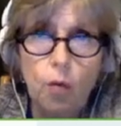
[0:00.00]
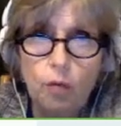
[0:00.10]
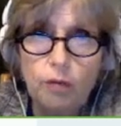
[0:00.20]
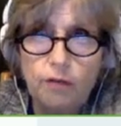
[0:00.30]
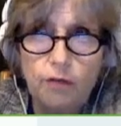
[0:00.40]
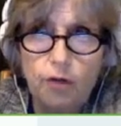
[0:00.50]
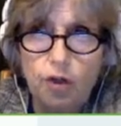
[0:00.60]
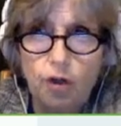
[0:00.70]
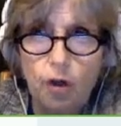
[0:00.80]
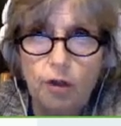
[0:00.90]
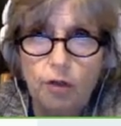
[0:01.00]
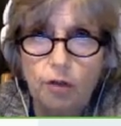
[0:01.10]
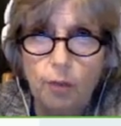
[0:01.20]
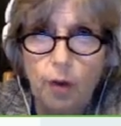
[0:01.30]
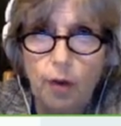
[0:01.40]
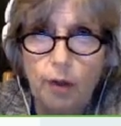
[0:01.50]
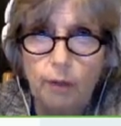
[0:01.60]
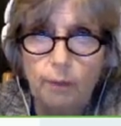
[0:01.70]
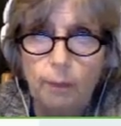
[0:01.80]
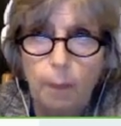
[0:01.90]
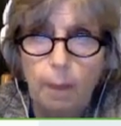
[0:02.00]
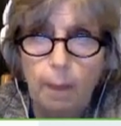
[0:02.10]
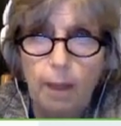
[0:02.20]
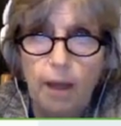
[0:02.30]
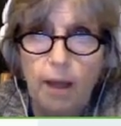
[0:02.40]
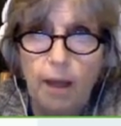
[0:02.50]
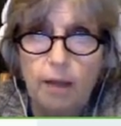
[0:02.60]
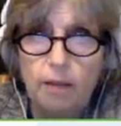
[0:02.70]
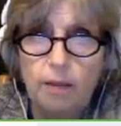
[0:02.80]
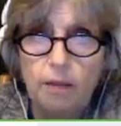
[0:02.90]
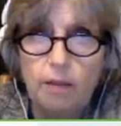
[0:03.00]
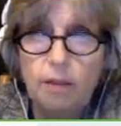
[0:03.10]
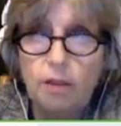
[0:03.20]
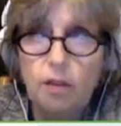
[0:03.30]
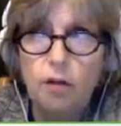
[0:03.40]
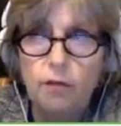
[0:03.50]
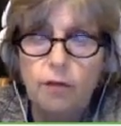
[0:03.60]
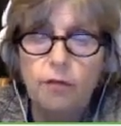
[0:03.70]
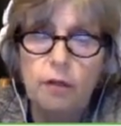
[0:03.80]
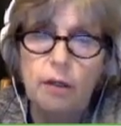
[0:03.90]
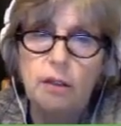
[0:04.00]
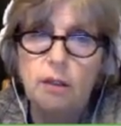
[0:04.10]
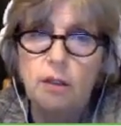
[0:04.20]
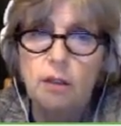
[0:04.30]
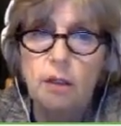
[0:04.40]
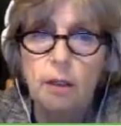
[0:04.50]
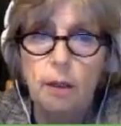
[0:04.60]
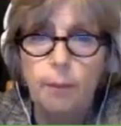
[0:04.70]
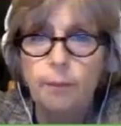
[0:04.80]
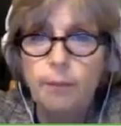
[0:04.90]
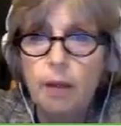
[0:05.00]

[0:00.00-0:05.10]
Cold is very shocking to the body, and it takes a lot of effort, like I said, to heat up.